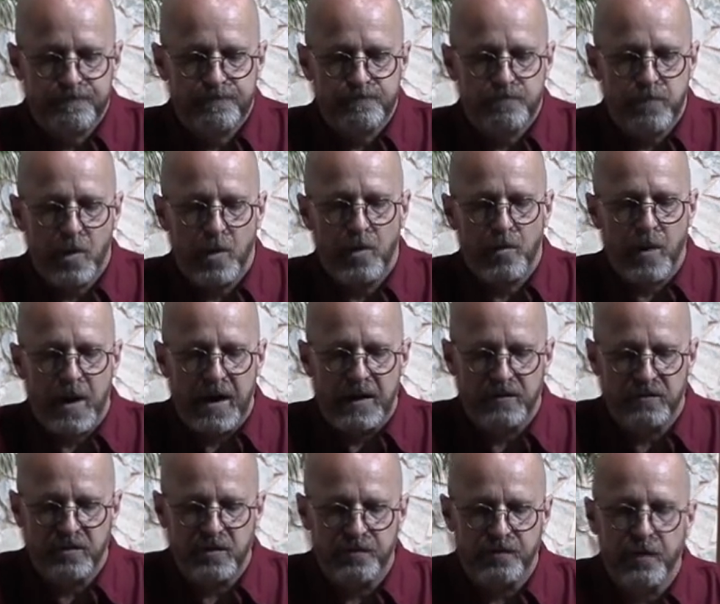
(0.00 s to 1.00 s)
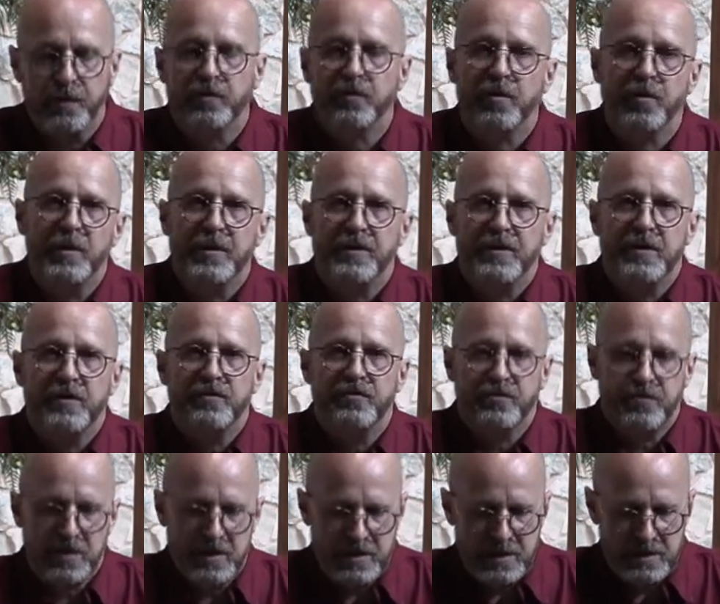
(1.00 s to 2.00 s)
Paul writes in 1 Corinthians
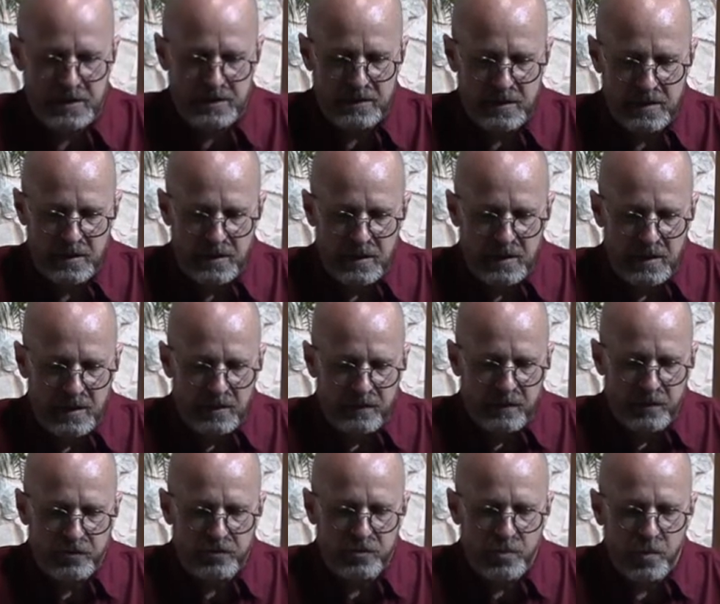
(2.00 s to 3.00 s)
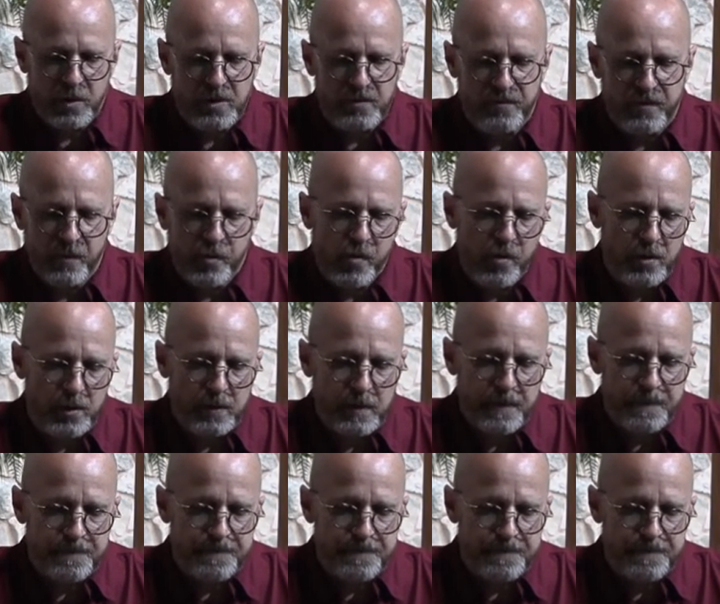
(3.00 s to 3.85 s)
10, verse 24,